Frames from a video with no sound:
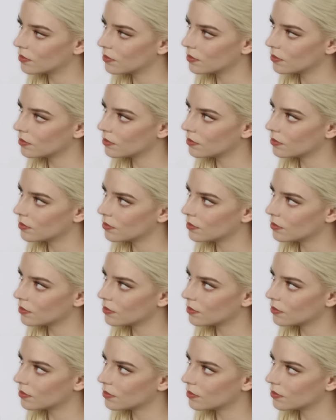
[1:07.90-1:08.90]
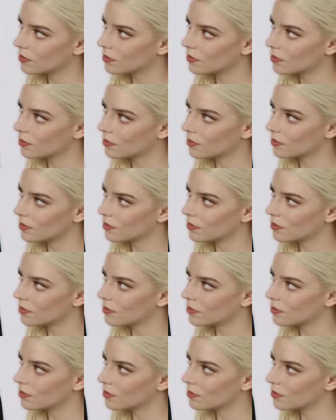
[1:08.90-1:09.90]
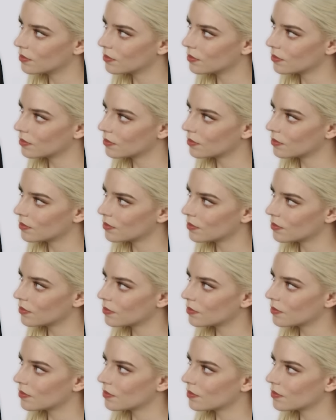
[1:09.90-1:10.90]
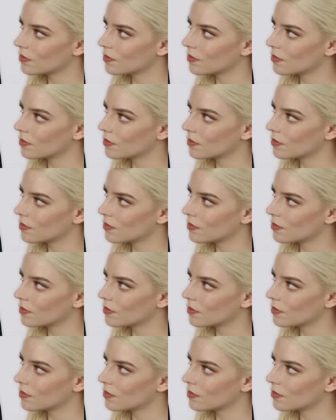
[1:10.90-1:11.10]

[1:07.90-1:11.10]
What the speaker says: (not speaking)